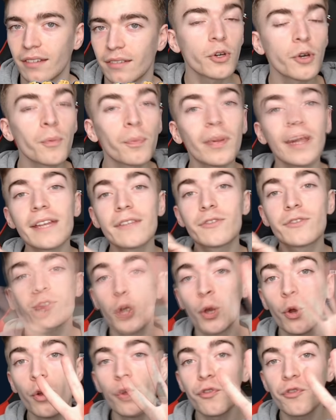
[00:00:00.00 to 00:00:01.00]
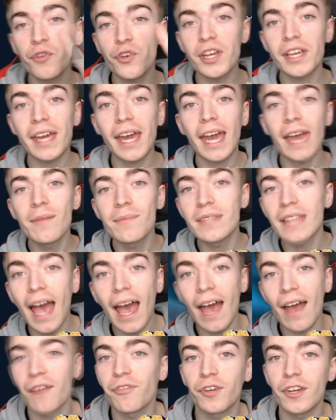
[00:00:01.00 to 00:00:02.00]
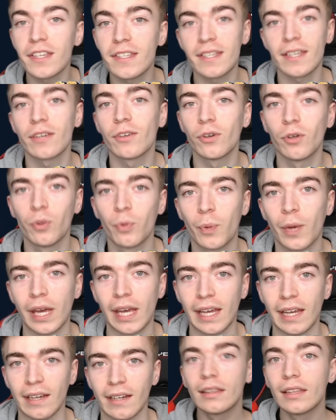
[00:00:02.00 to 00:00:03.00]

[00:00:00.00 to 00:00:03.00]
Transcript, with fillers: You can play two free games every single week,